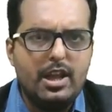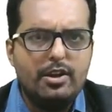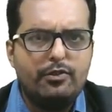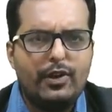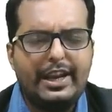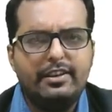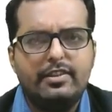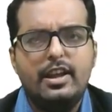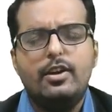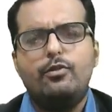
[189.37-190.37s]
Friends,
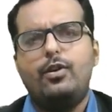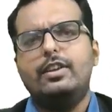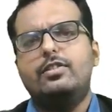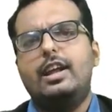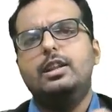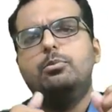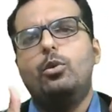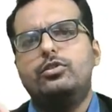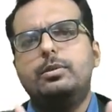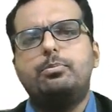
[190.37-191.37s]
first and the
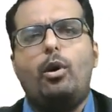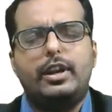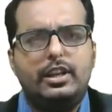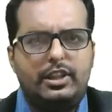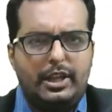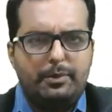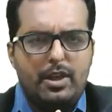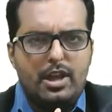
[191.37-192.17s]
most important thing,